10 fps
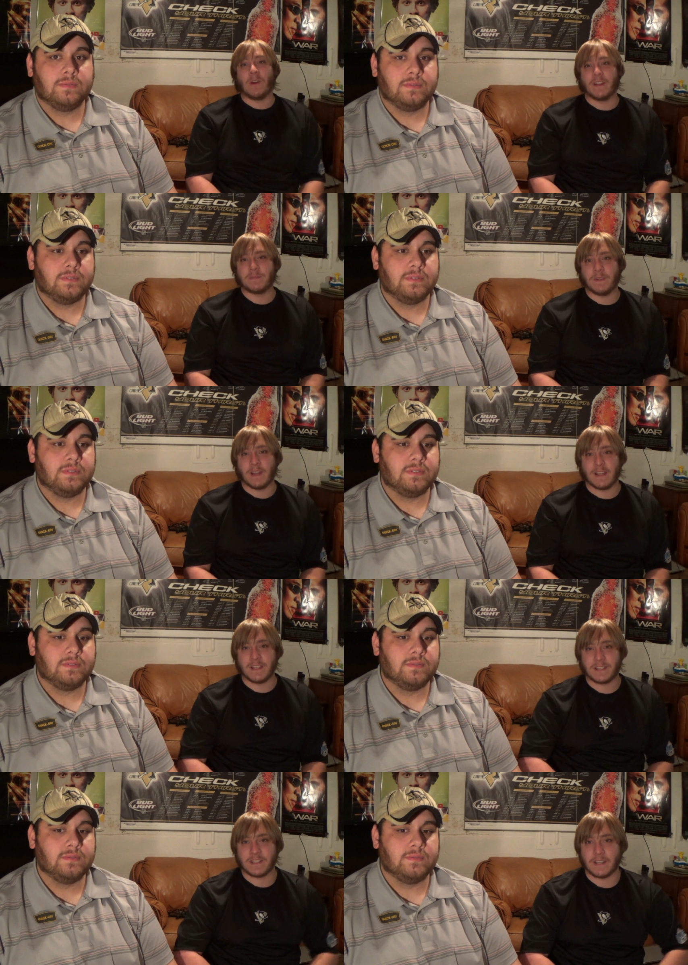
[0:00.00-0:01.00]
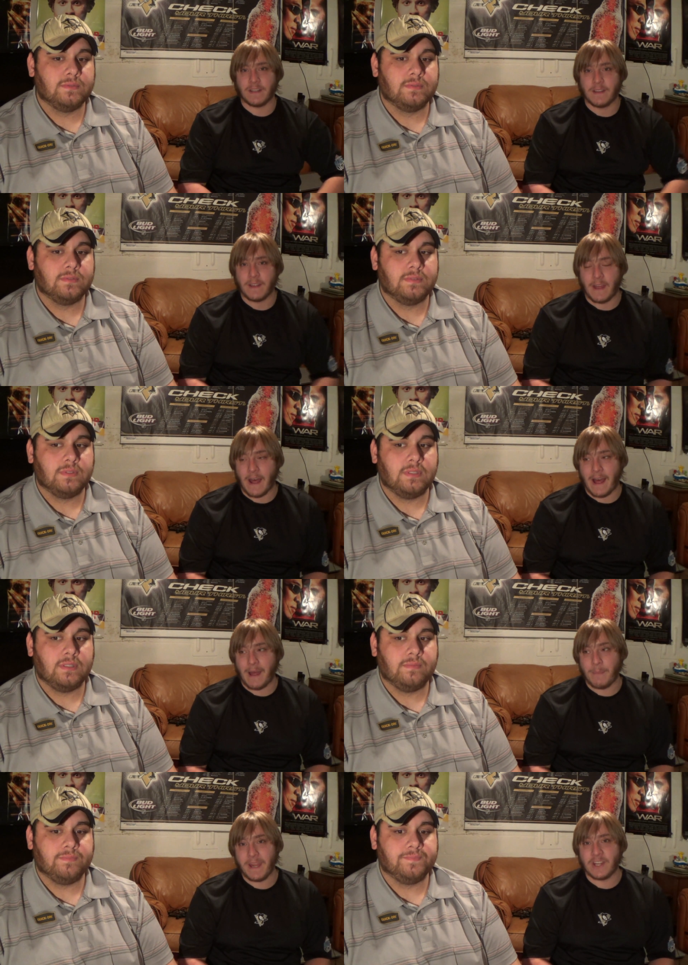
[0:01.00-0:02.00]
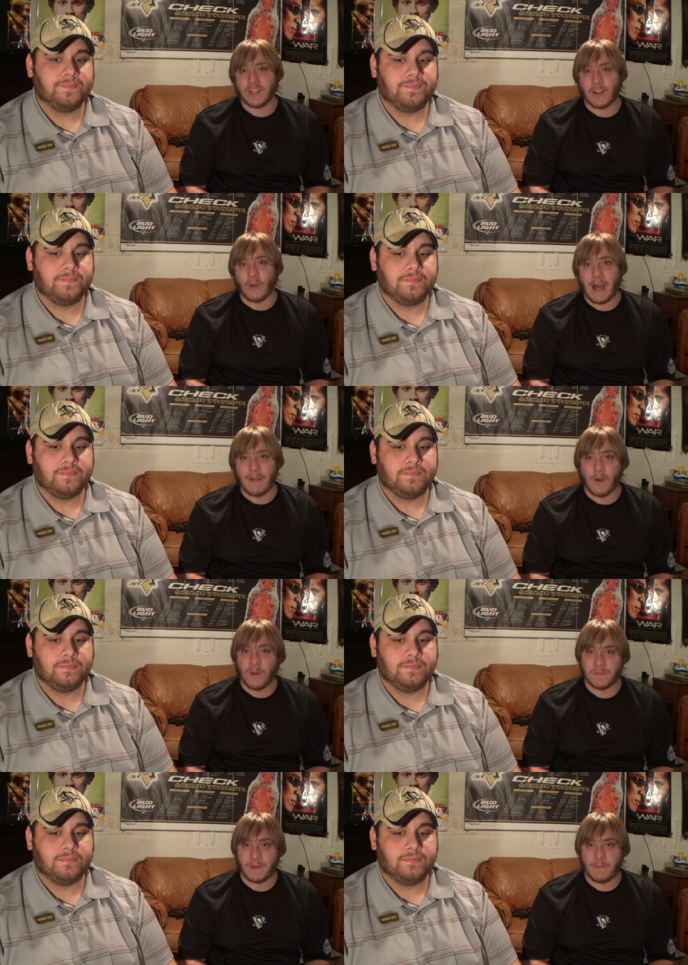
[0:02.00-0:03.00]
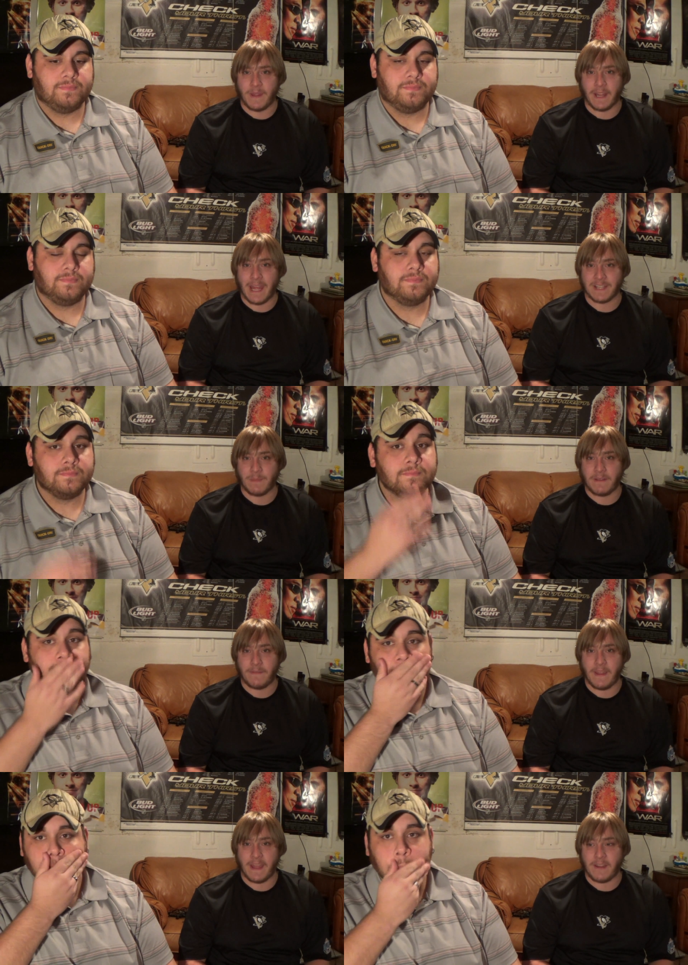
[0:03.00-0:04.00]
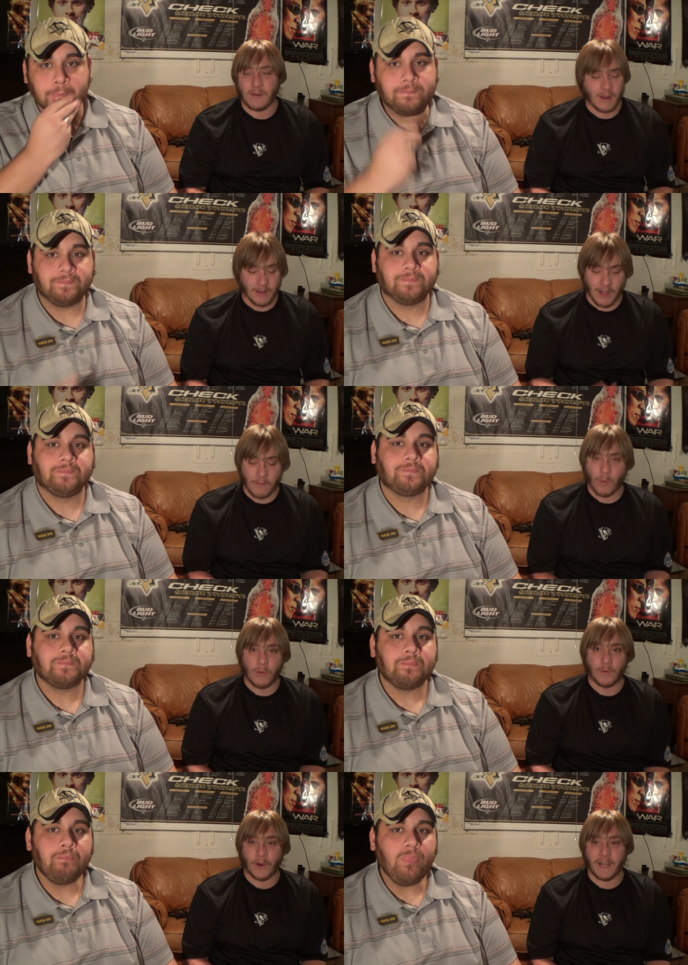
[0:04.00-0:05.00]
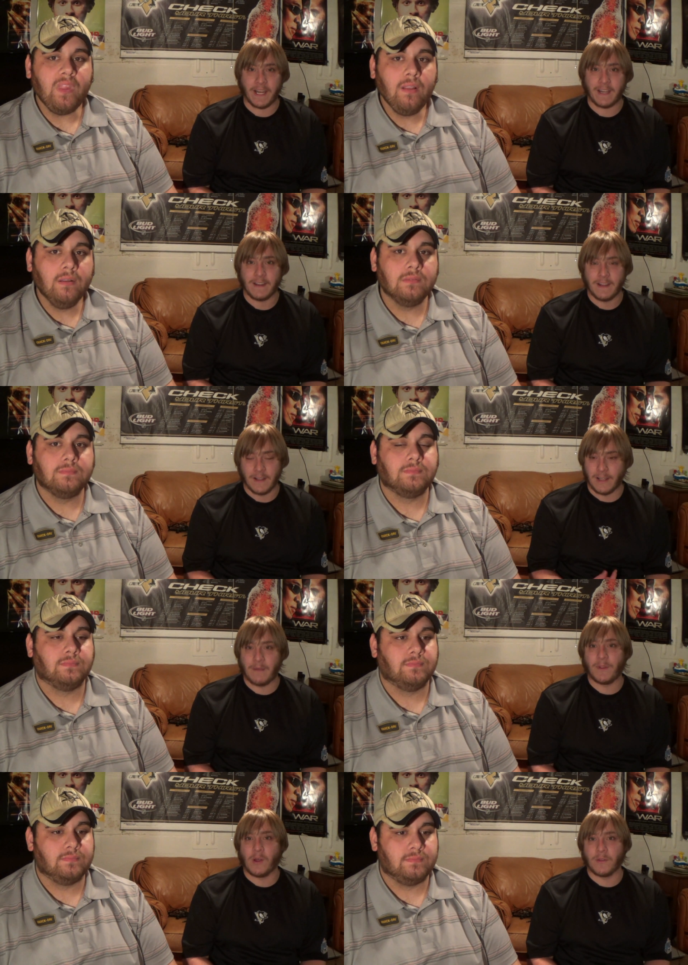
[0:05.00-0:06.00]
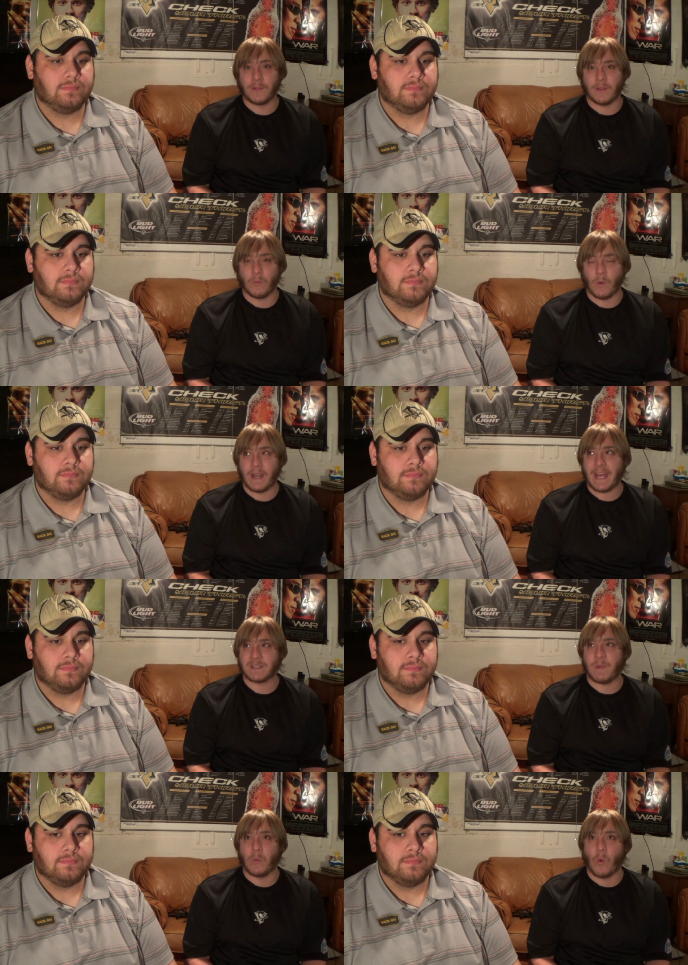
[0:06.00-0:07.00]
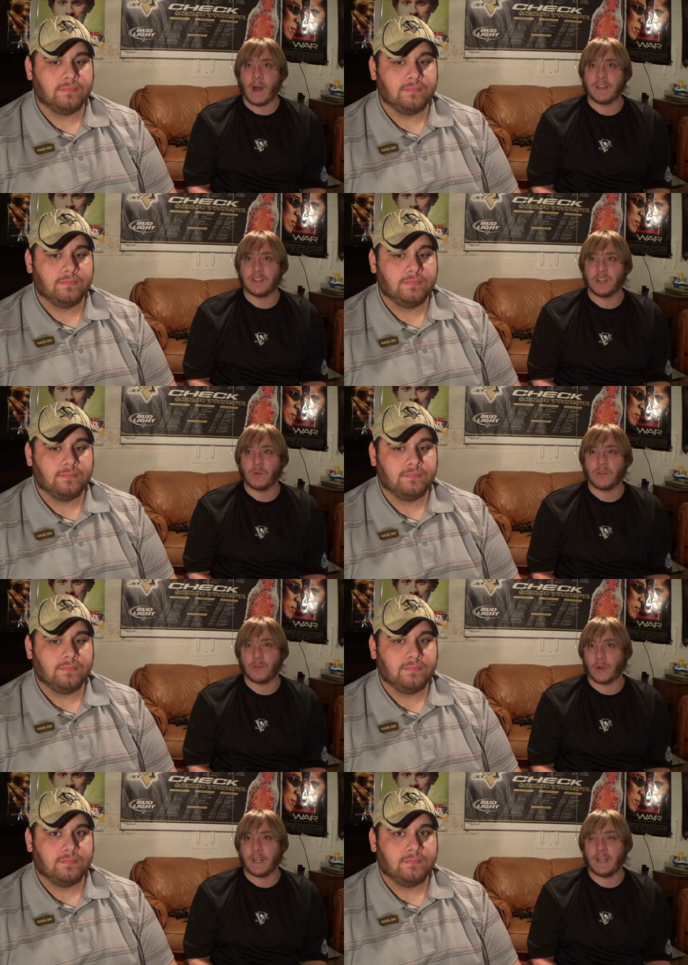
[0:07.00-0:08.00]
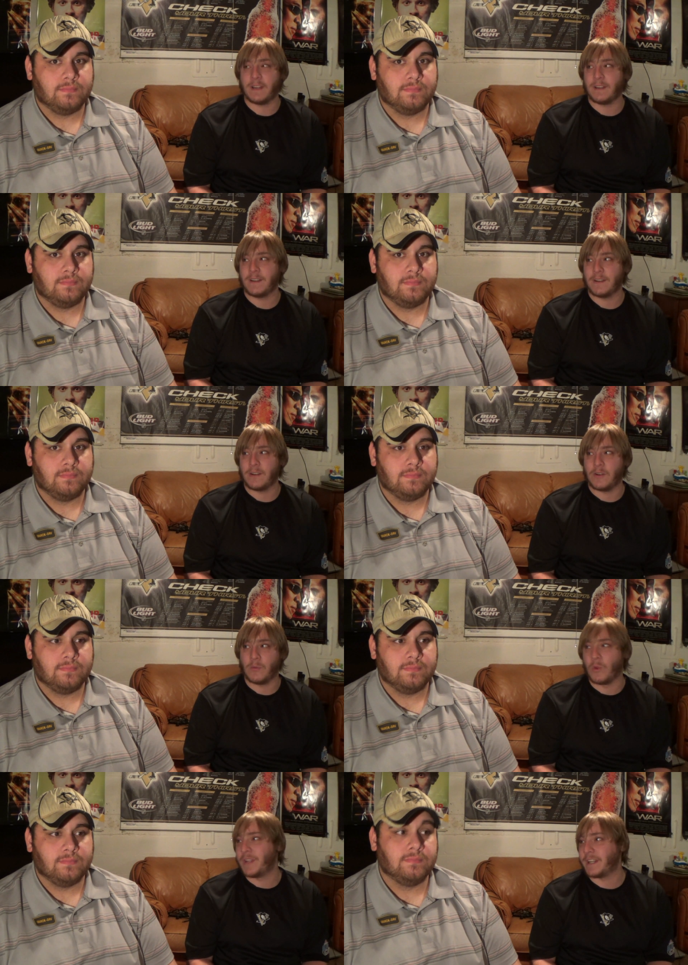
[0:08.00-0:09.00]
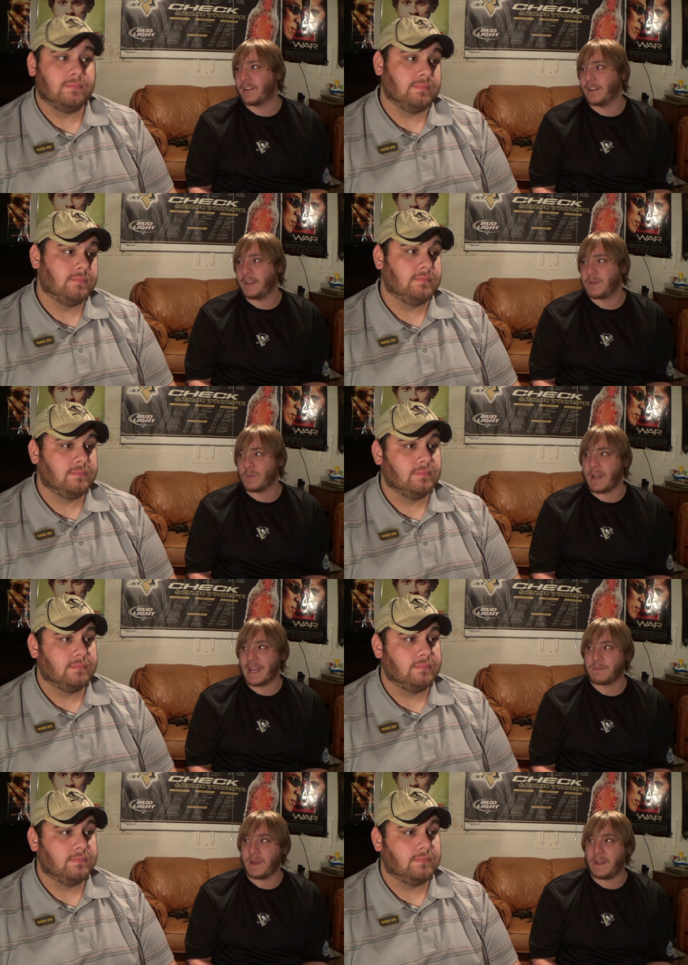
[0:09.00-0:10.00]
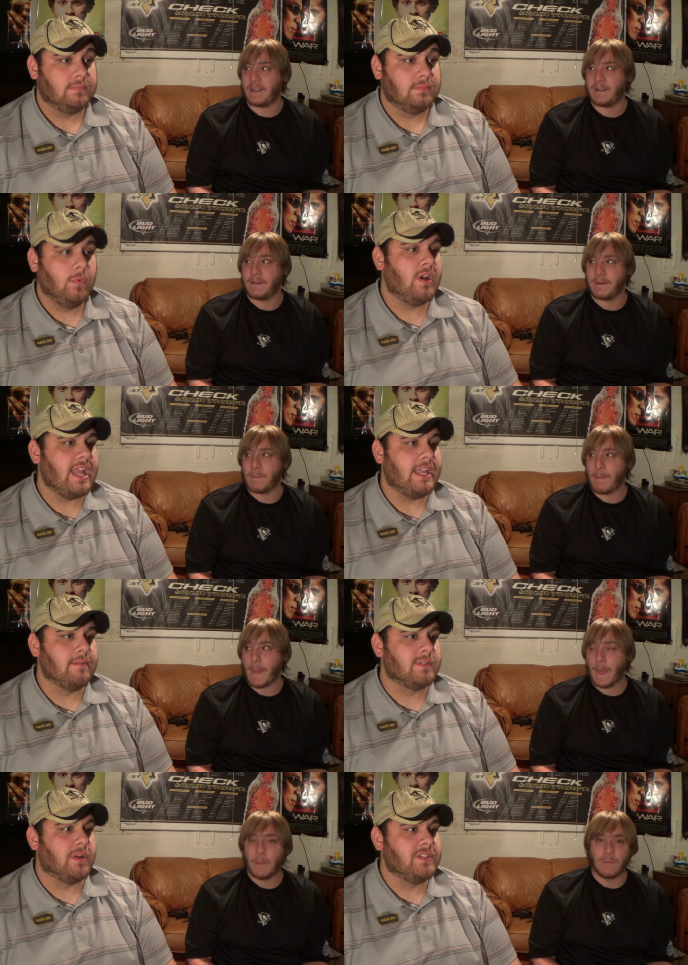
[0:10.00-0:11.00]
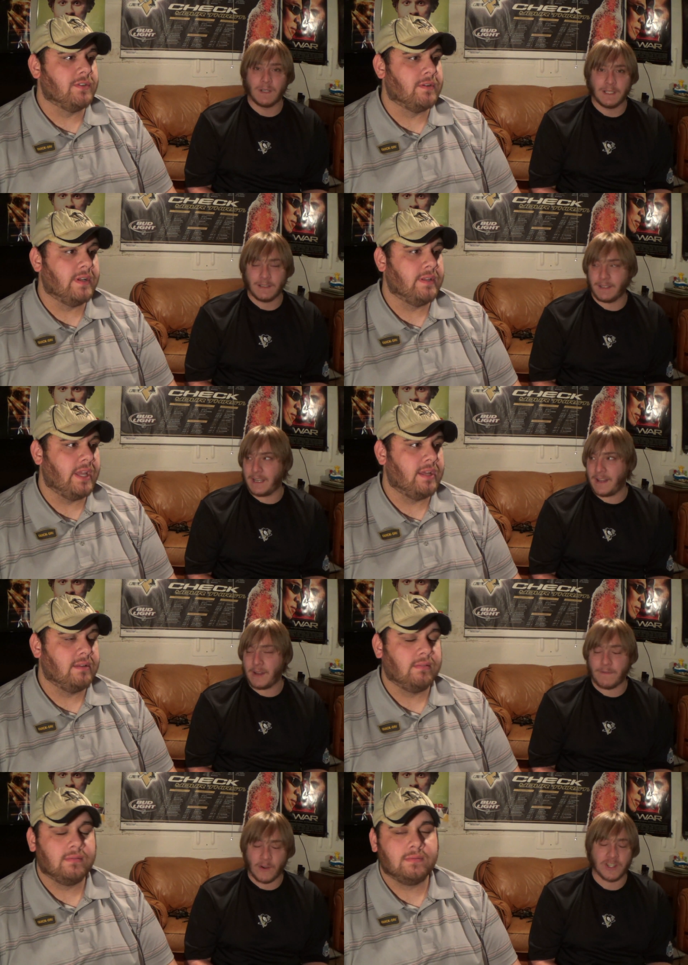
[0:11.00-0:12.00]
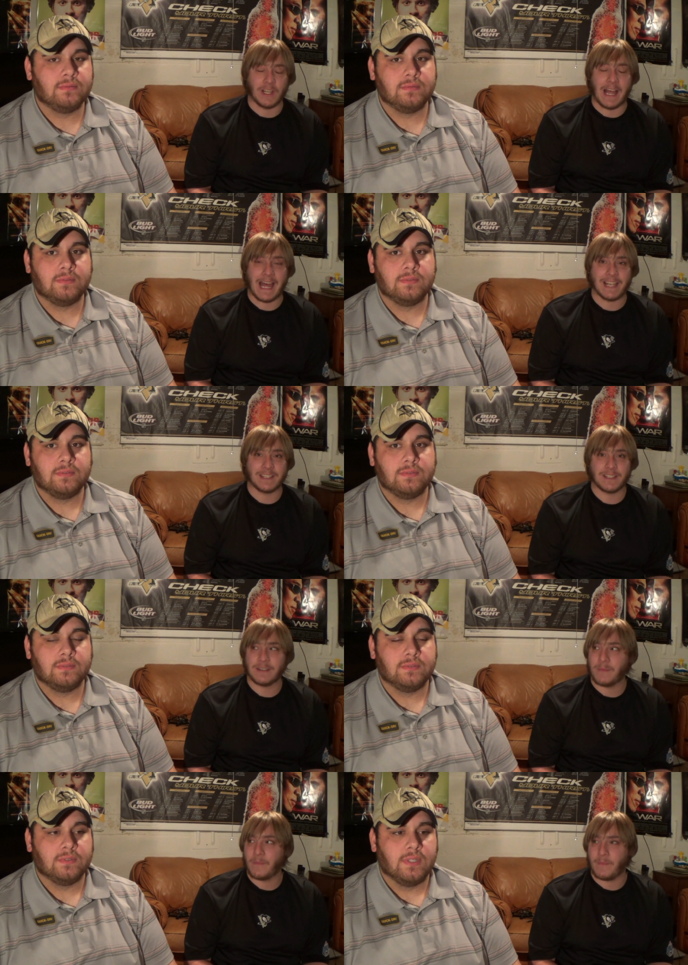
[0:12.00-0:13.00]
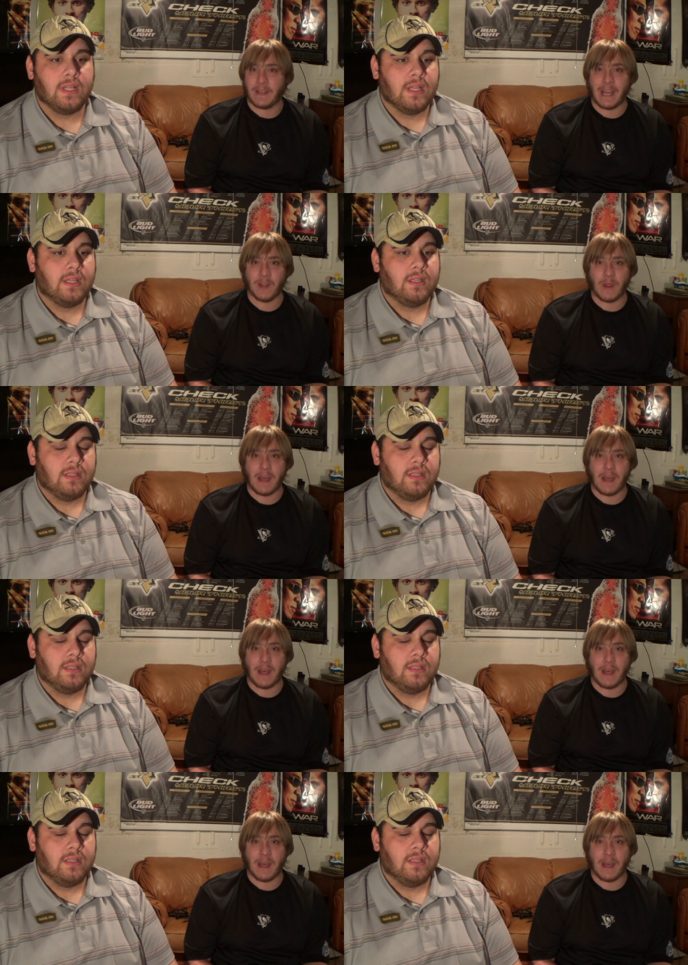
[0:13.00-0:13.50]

Speaker 1: honest because uh, me in general, I've always been a big X Men fan. Love Wolverine. Loved all of, what X Men one, two, and three. Well, technically it was what X Men. Well, yeah, it was one, two, three. Yeah. And then your First Class, and now you